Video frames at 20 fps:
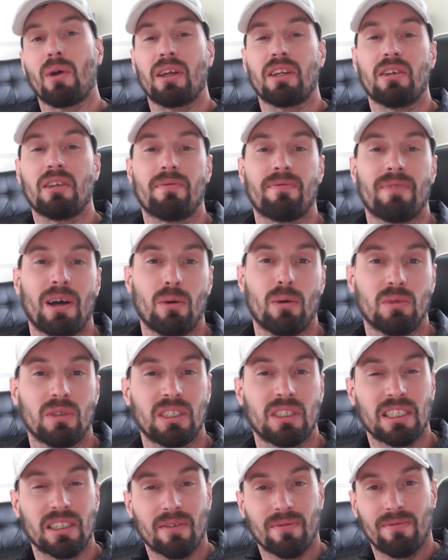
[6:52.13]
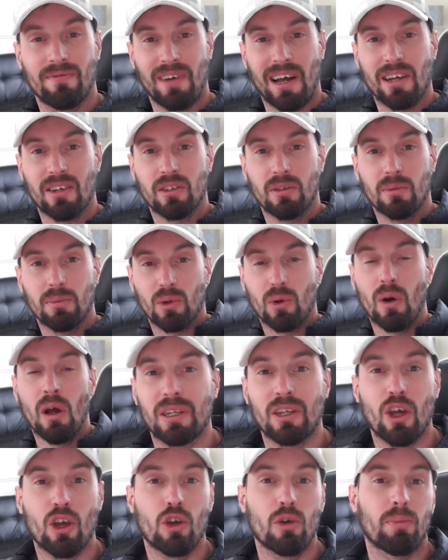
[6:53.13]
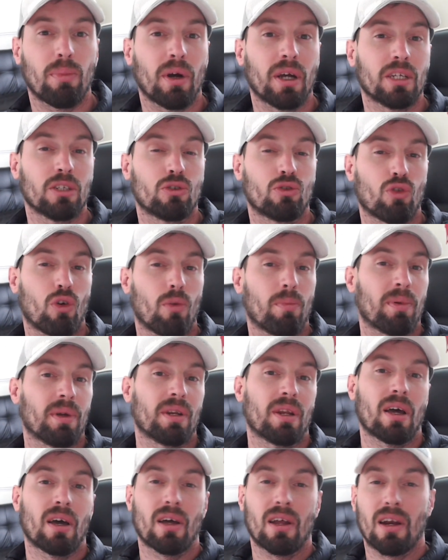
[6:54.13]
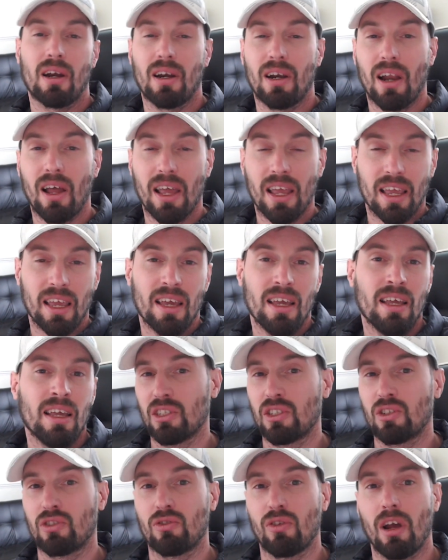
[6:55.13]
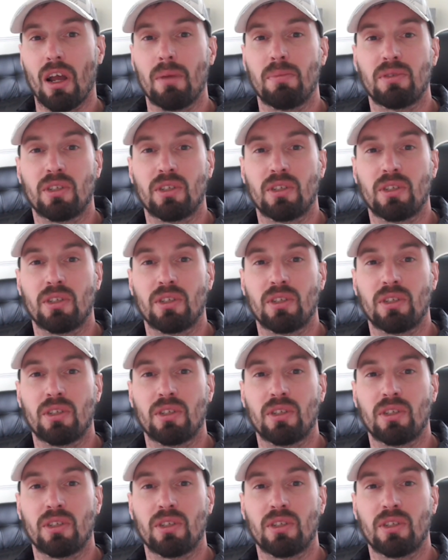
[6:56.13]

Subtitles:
and you found it valuable, let me know by dropping a like, subscribe